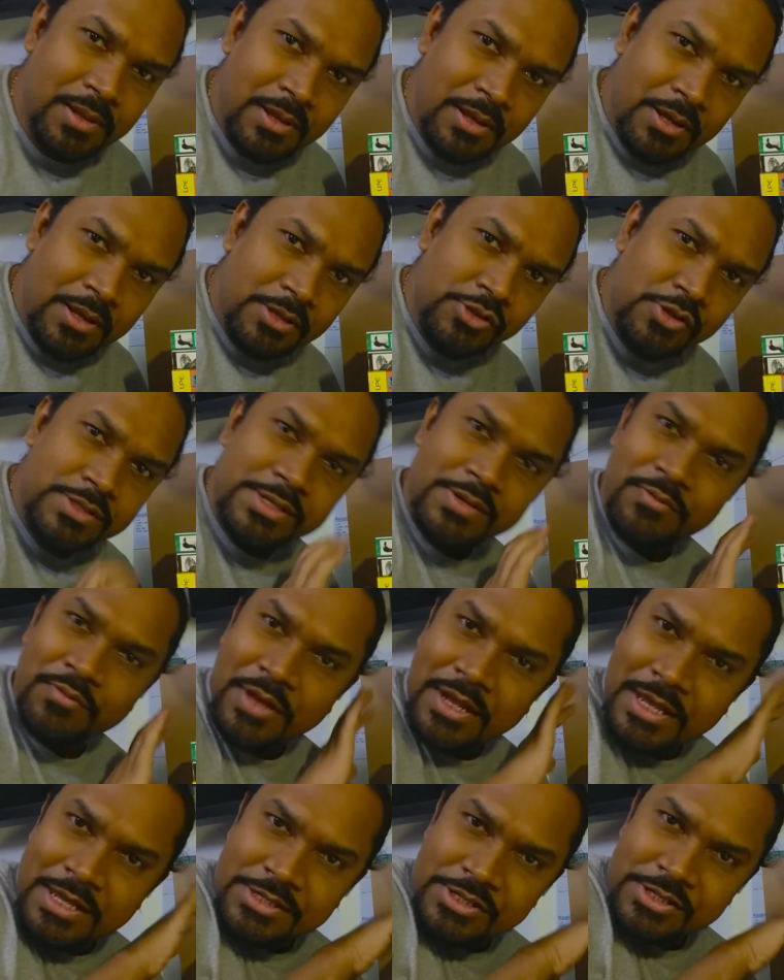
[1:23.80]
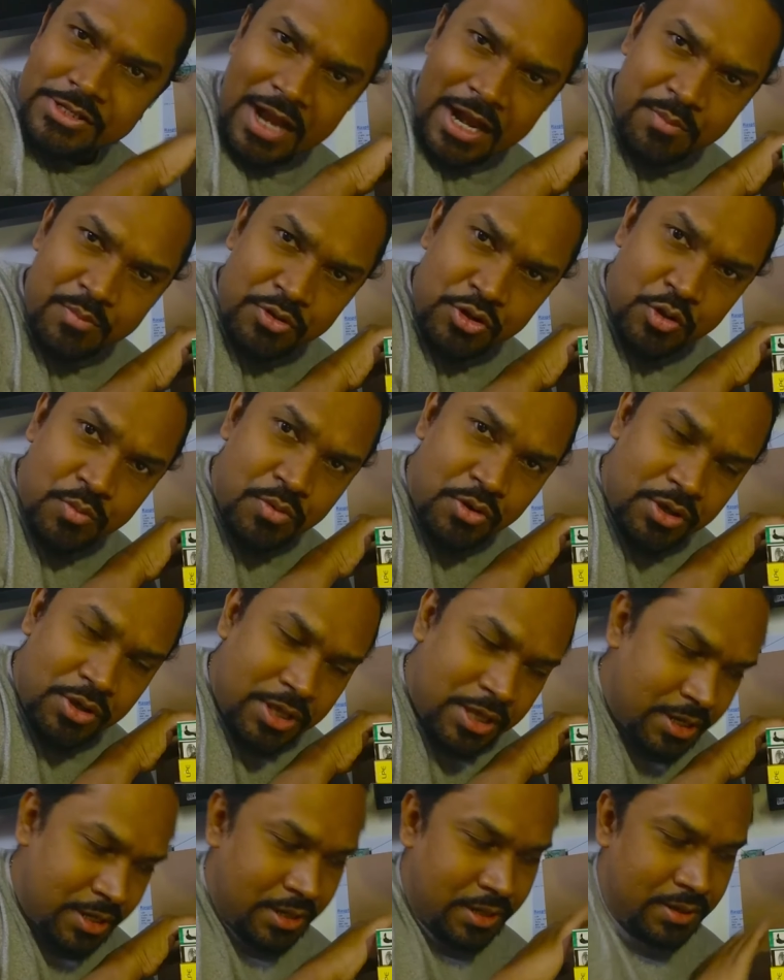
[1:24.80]
So it's very easy to add a new book
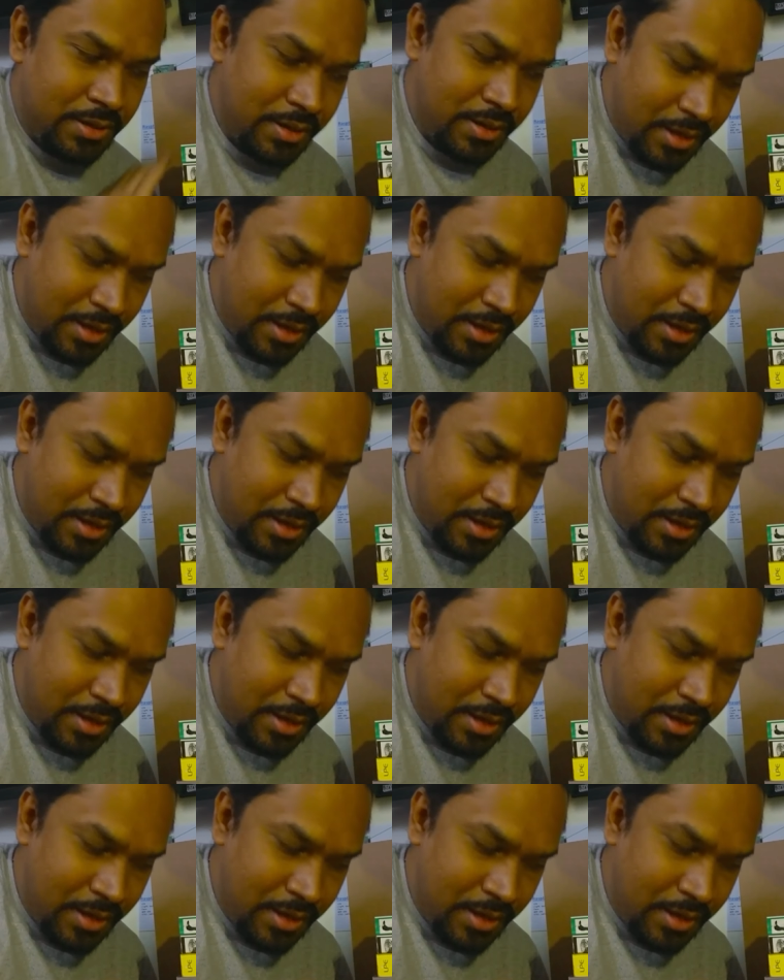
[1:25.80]
here.